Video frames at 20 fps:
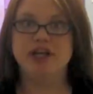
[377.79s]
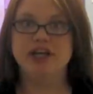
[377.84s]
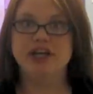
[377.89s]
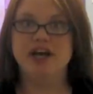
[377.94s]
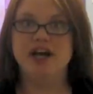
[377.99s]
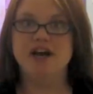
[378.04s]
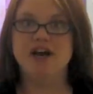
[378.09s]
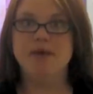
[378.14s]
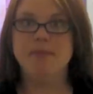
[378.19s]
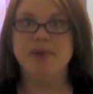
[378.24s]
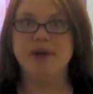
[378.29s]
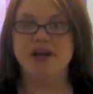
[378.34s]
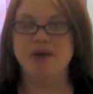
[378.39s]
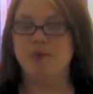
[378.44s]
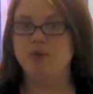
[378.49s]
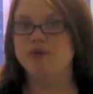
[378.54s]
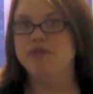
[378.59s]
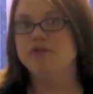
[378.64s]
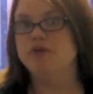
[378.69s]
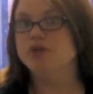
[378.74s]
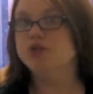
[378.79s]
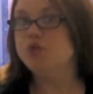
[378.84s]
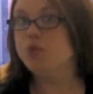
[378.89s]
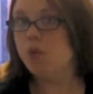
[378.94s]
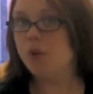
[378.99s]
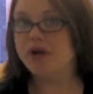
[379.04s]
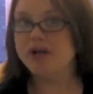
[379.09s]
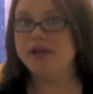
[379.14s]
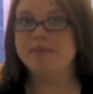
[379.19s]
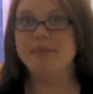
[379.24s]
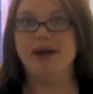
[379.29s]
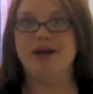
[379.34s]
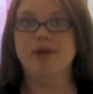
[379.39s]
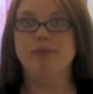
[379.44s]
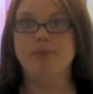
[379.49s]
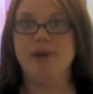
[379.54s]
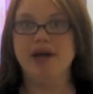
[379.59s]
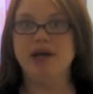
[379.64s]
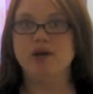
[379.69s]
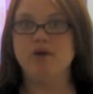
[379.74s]
I got up and I went for a 20-mile
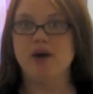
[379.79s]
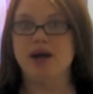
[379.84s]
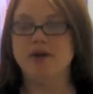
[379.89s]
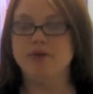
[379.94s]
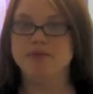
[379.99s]
bike ride